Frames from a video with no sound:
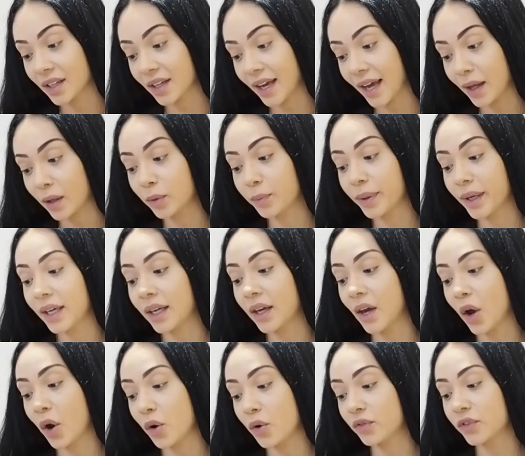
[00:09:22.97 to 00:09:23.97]
LP
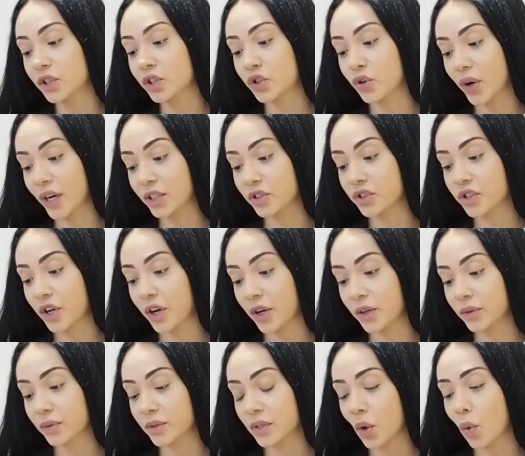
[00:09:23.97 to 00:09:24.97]
Over Trench
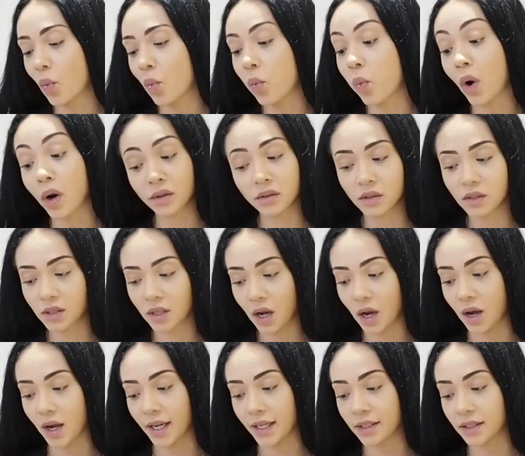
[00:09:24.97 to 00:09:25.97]
Coat, one
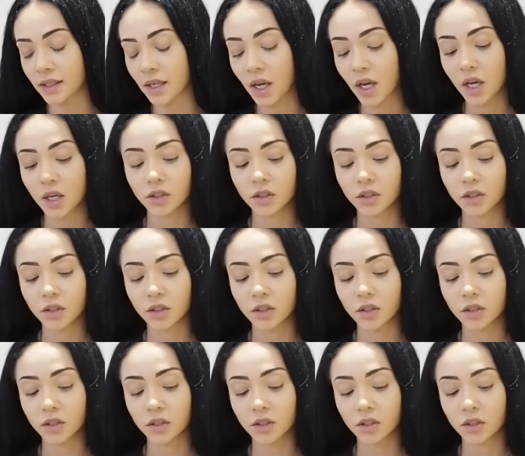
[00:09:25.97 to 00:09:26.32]
size.